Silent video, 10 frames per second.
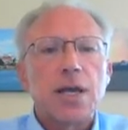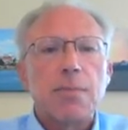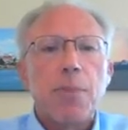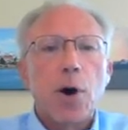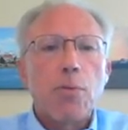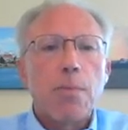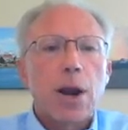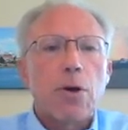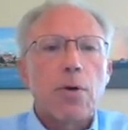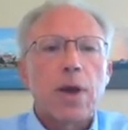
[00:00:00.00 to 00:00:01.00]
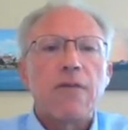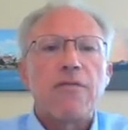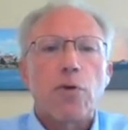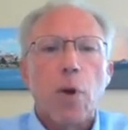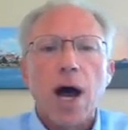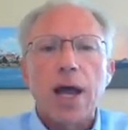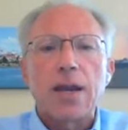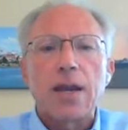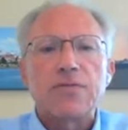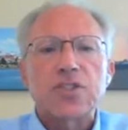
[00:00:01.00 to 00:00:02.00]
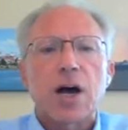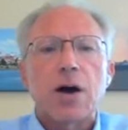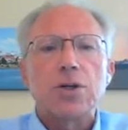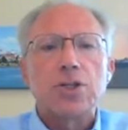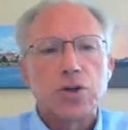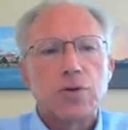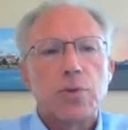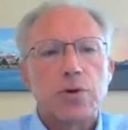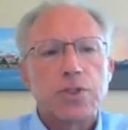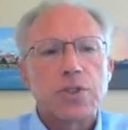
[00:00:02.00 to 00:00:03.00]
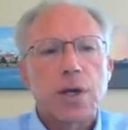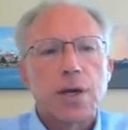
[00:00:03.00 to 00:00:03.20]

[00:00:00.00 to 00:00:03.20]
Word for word: in bone marrow in a variety of solid tumors,